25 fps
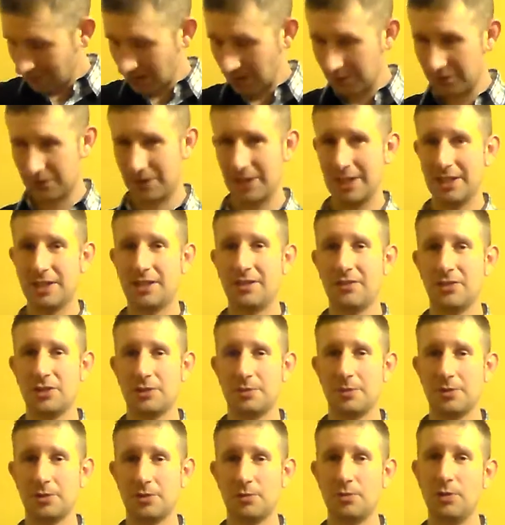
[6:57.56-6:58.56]
Thanks ever
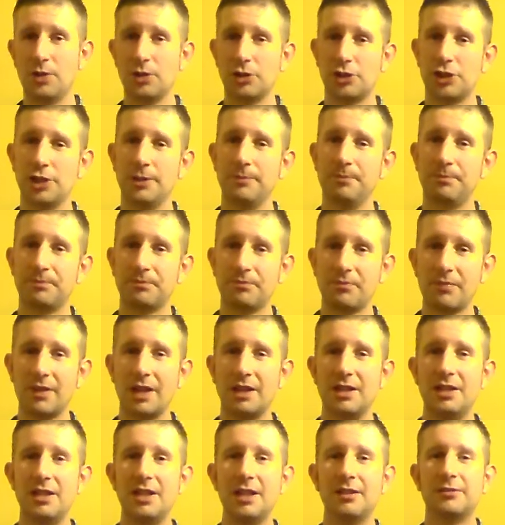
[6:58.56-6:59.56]
so much for watching.
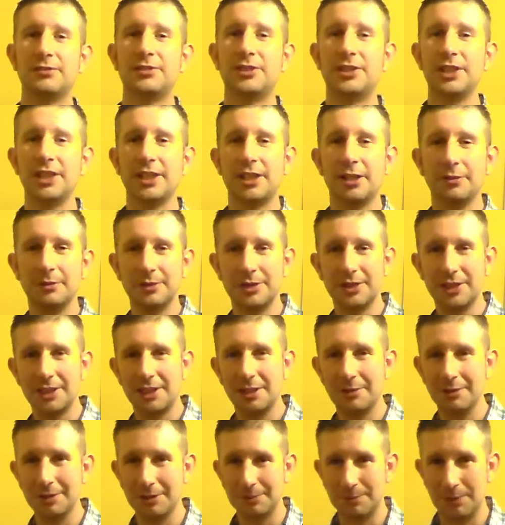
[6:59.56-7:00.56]
Love to see your comments in
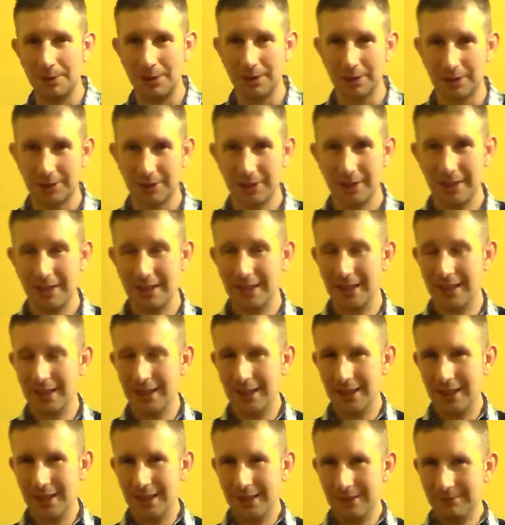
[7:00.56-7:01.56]
the comments box.
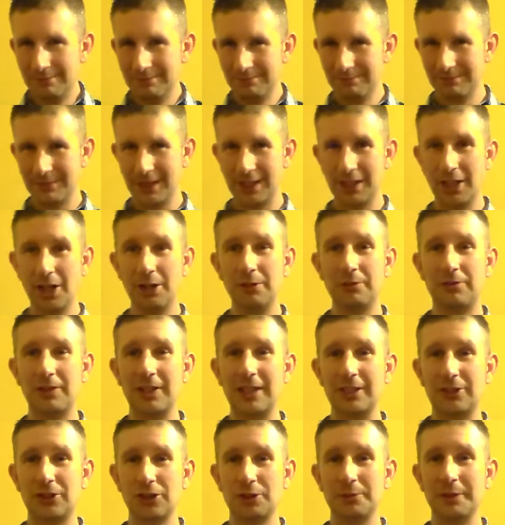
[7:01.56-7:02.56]
And
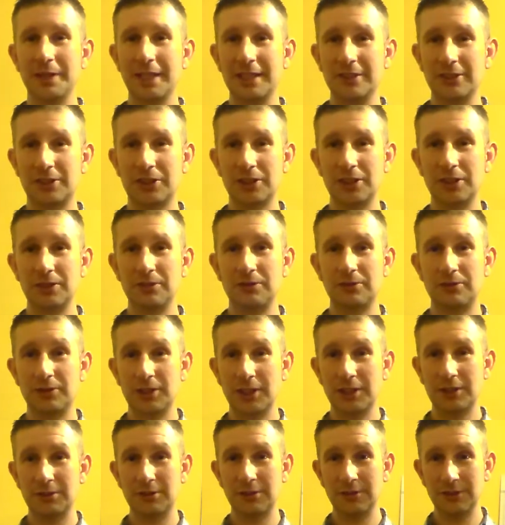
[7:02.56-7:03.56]
hopefully you join me again soon
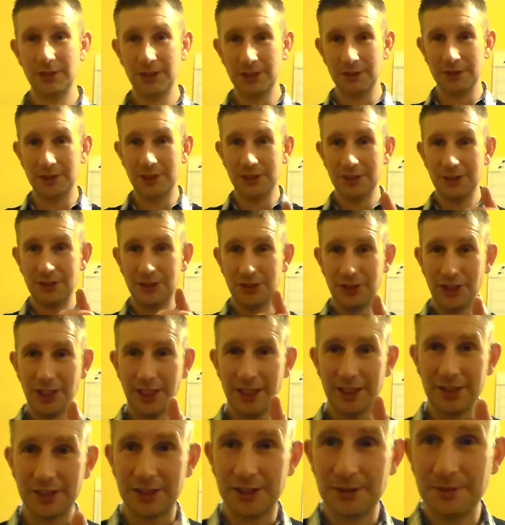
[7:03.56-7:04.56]
for another review.
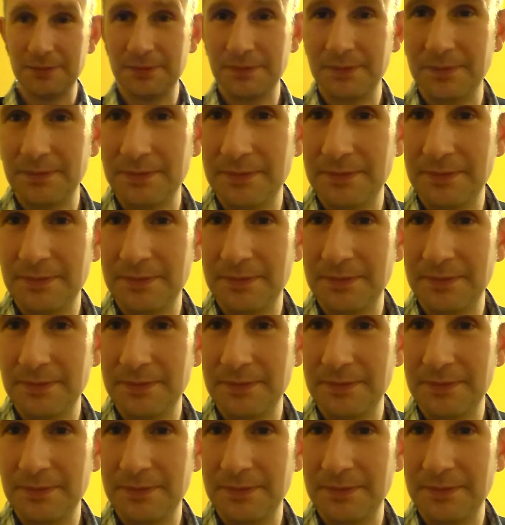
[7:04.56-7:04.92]
Cheers!